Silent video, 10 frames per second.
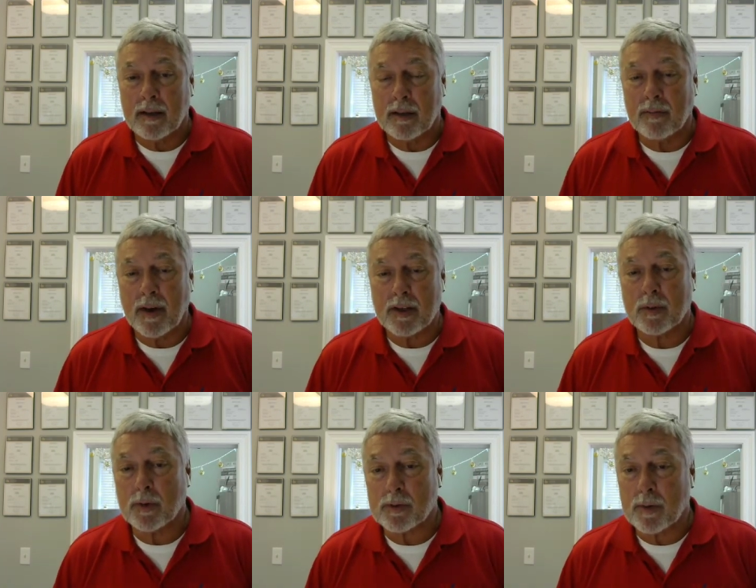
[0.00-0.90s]
the
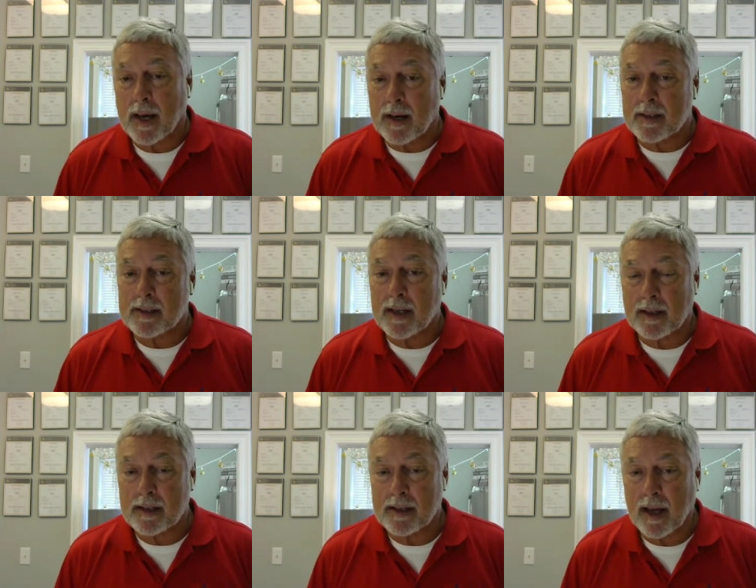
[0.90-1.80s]
vegetables without
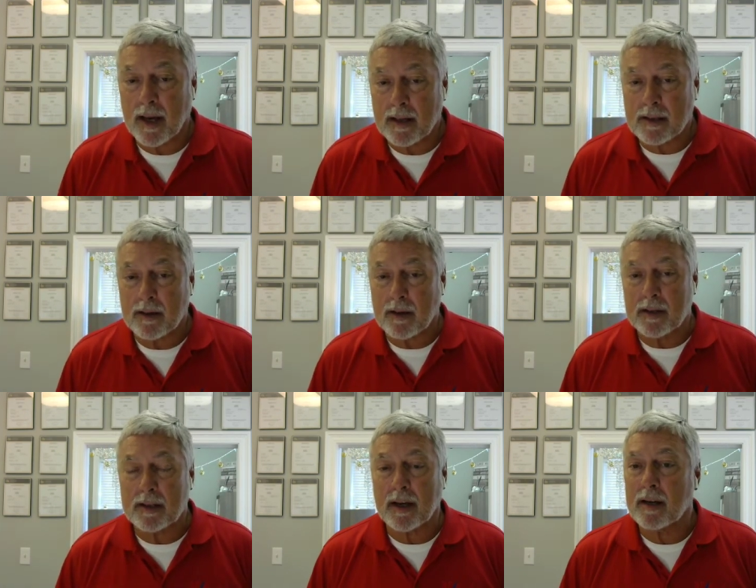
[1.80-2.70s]
insecticides and all
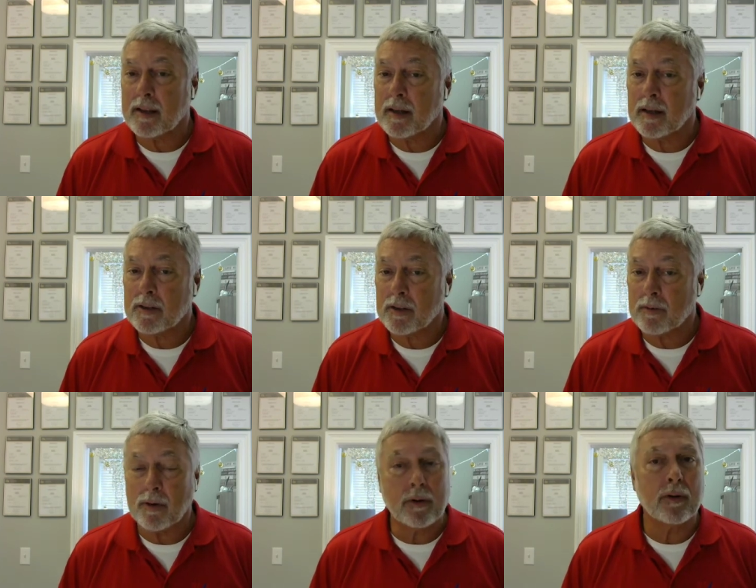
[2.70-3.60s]
these kind of things. You
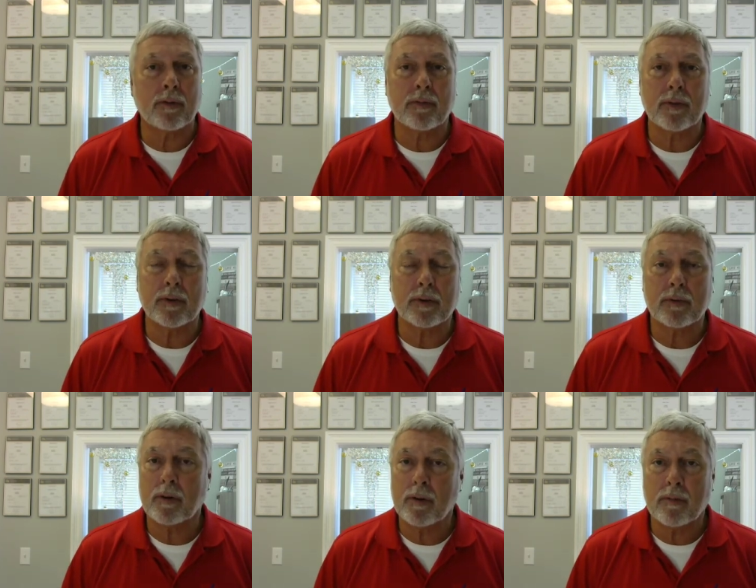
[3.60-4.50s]
grow your own fruits,
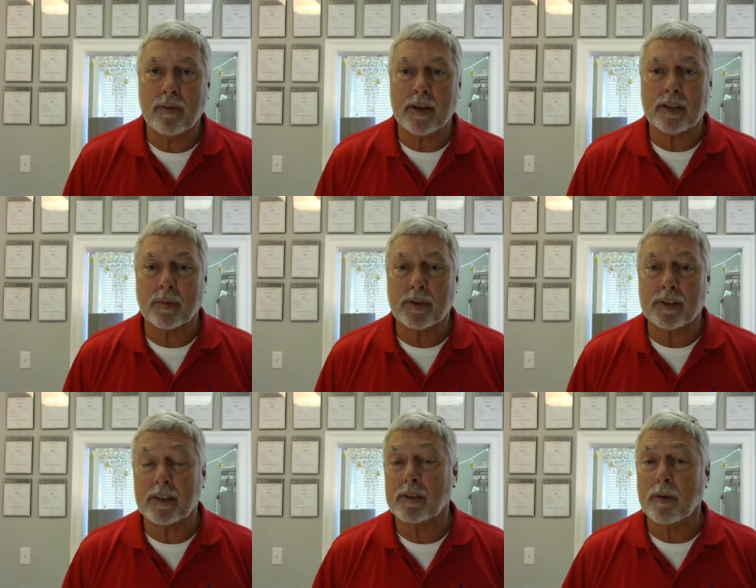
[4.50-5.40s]
grow your own vegetables,
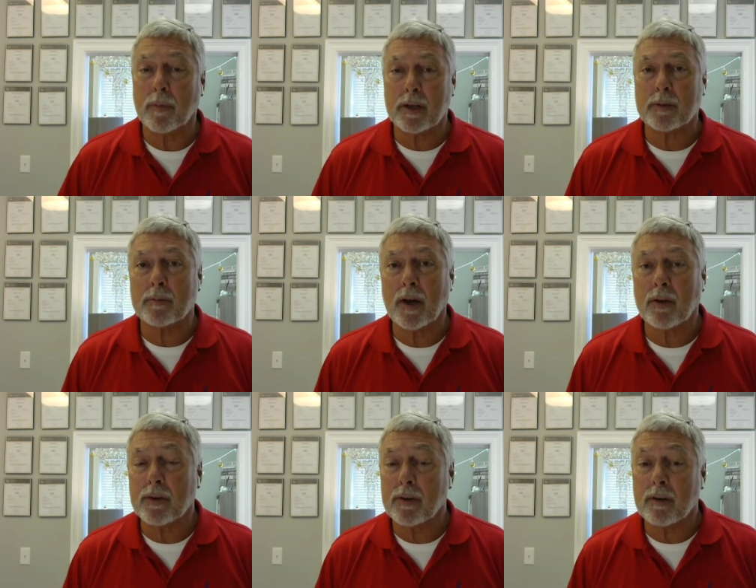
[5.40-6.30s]
leads to a much
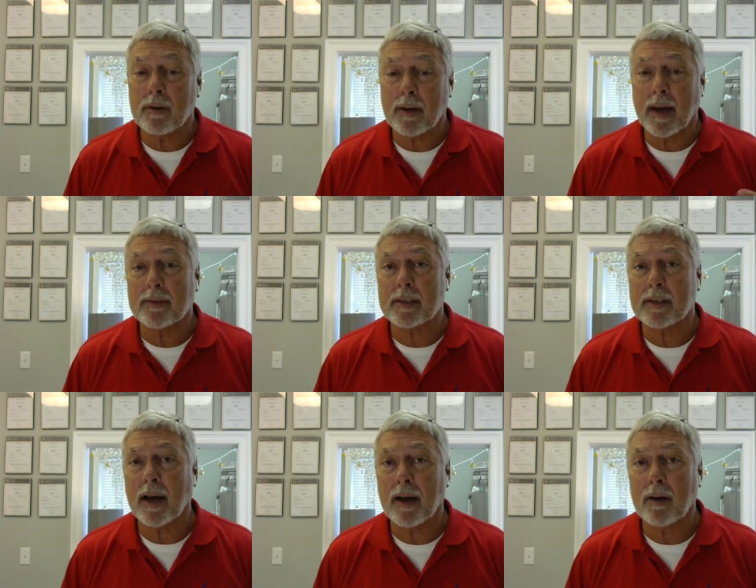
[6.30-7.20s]
healthier
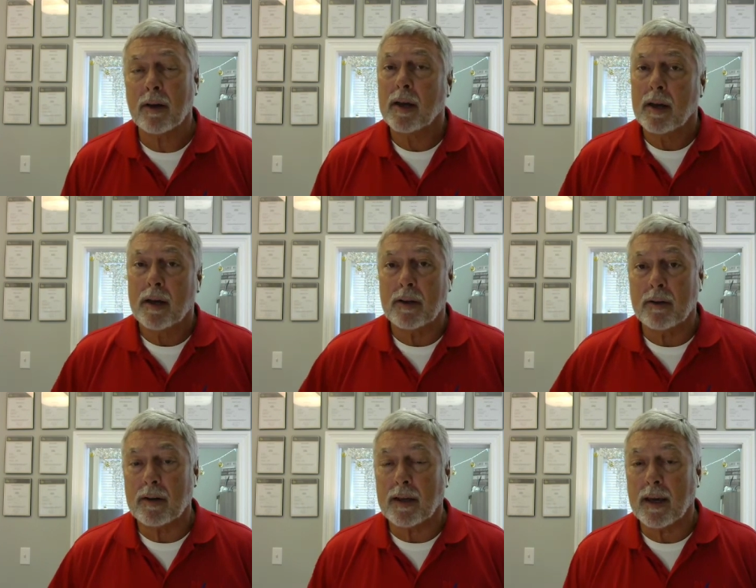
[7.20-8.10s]
lifestyle. You
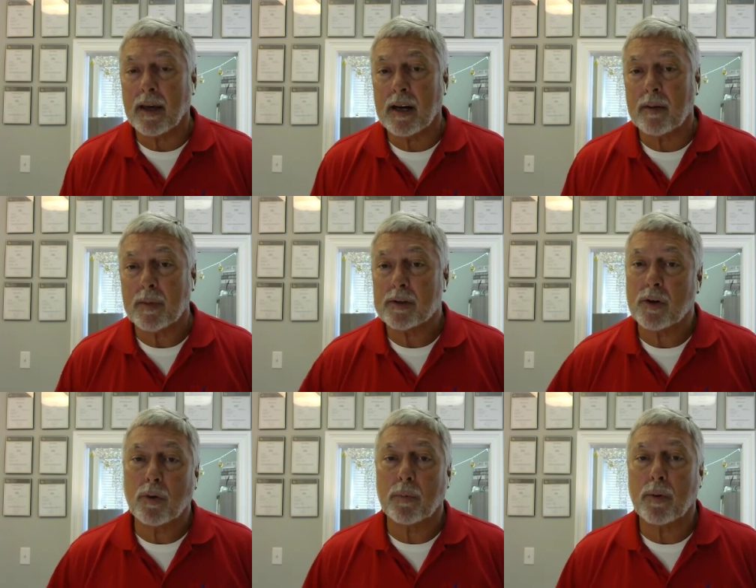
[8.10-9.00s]
can can them. There's a
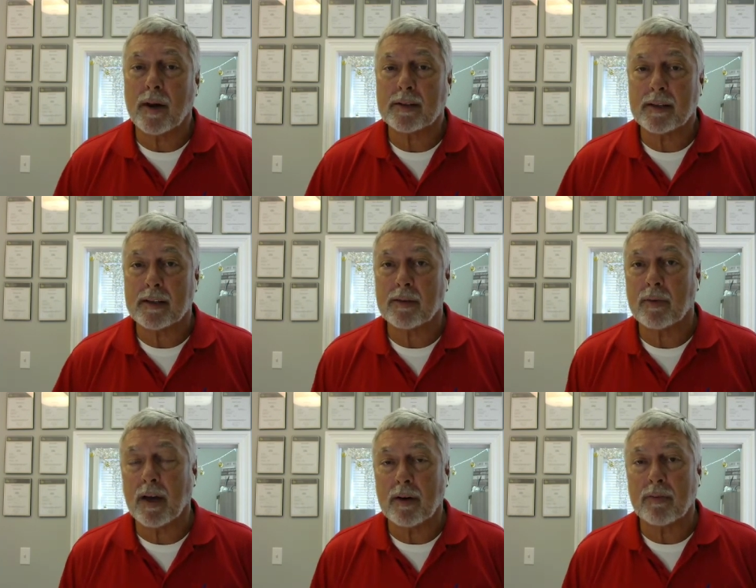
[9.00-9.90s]
whole process. If
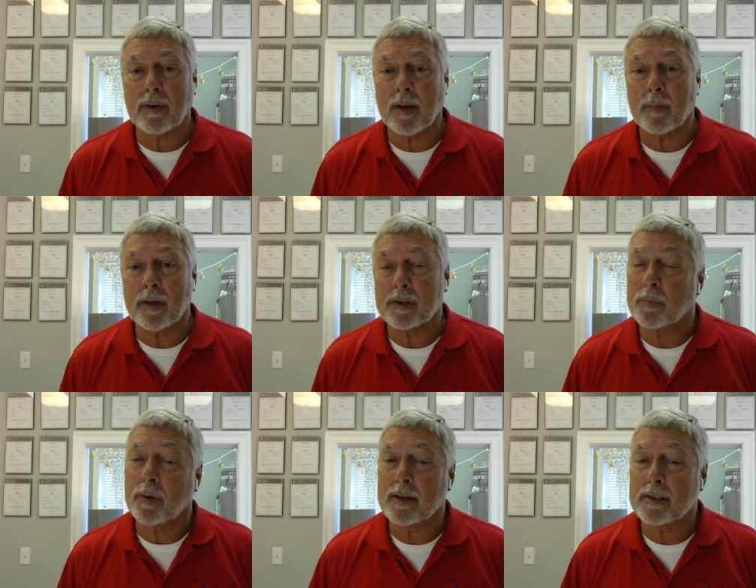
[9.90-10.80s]
you got a family, it's a
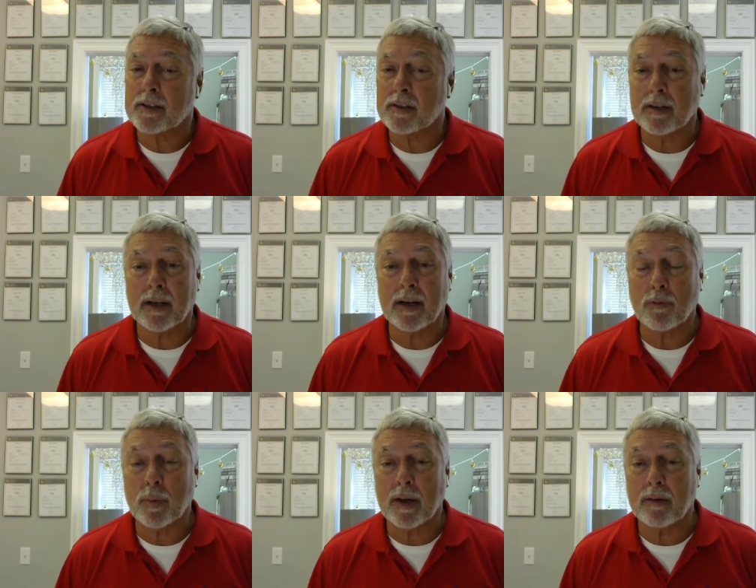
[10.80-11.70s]
process you can get
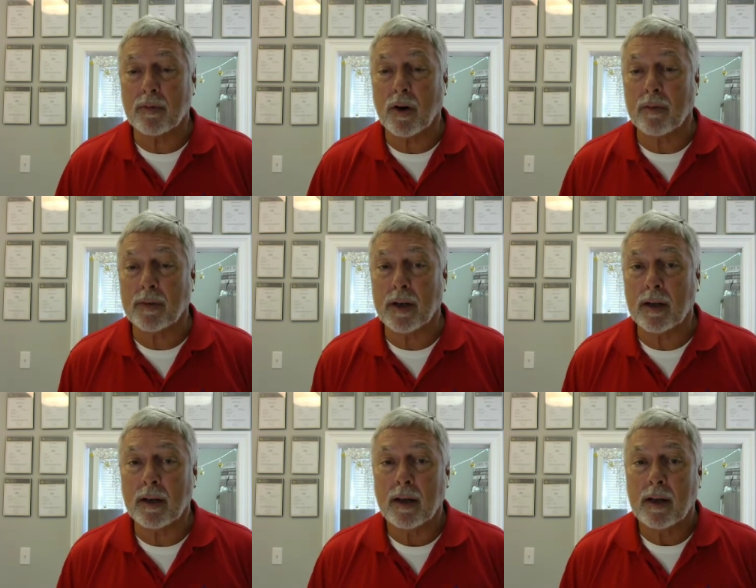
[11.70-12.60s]
everybody involved
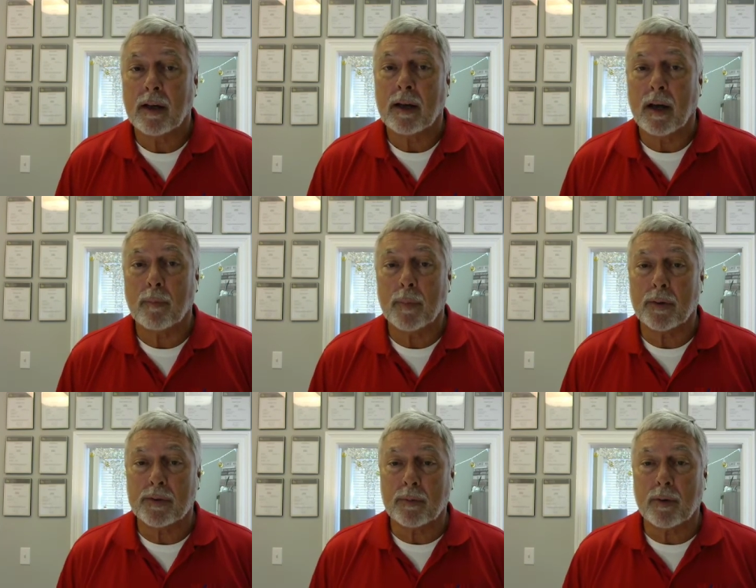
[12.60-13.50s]
in. Um,
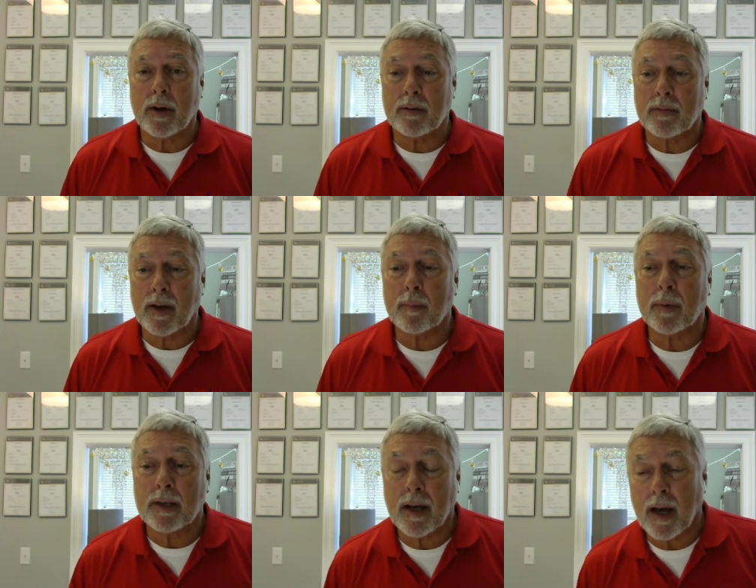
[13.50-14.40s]
build some great
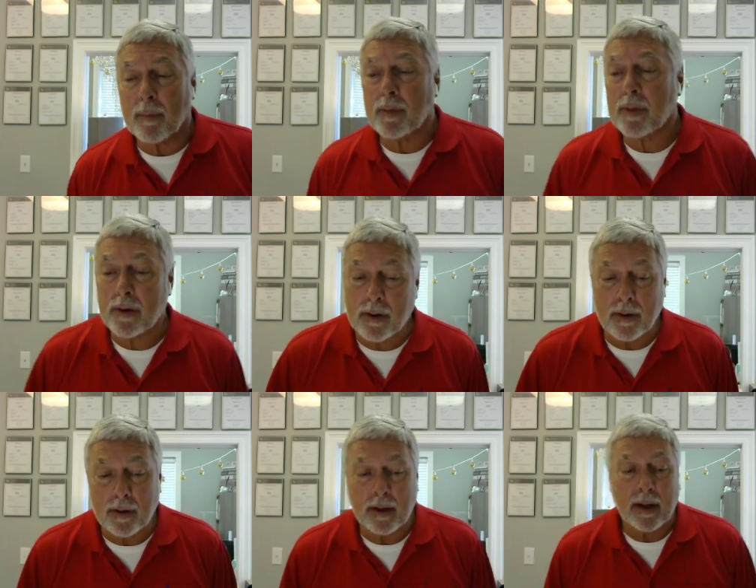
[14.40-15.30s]
family time.
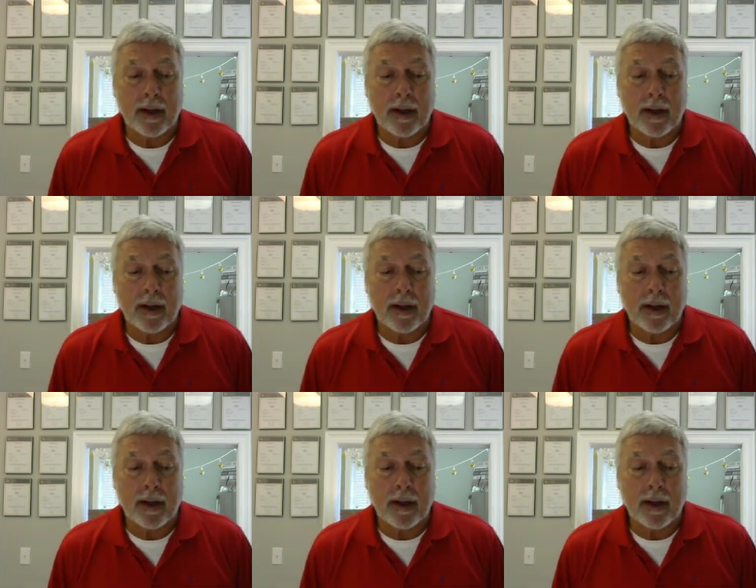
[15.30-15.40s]
Third